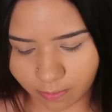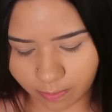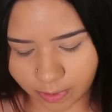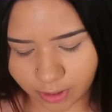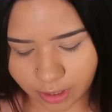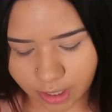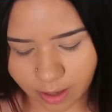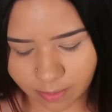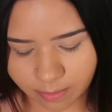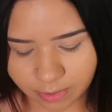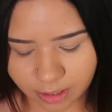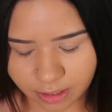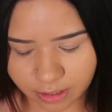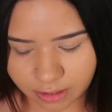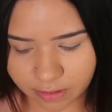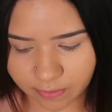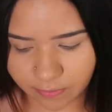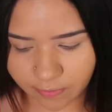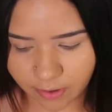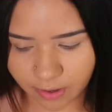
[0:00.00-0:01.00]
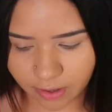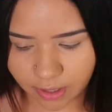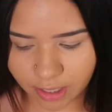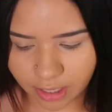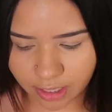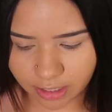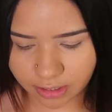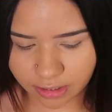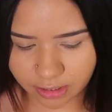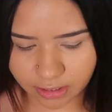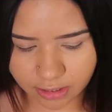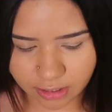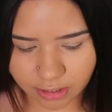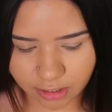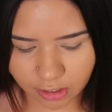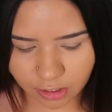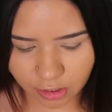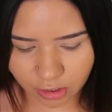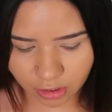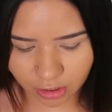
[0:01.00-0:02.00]
But I mean, it's a very nice
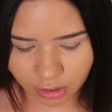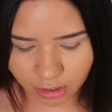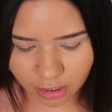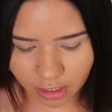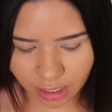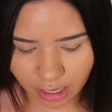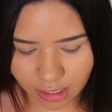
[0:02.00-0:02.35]
concealer.